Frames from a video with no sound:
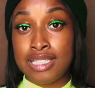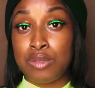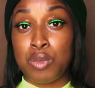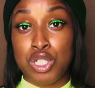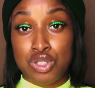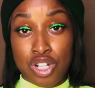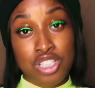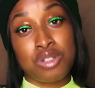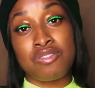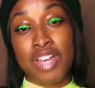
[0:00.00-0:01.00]
And when you start
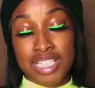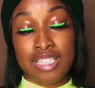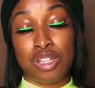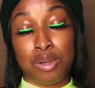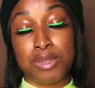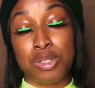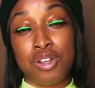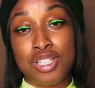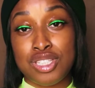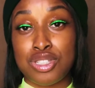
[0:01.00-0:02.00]
to invest in the
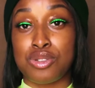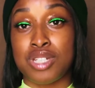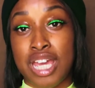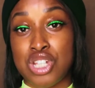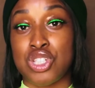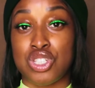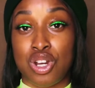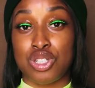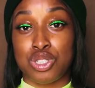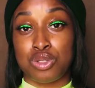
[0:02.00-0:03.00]
cryptocurrencies, you can actually
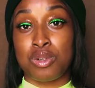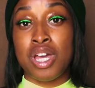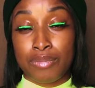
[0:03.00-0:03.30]
start to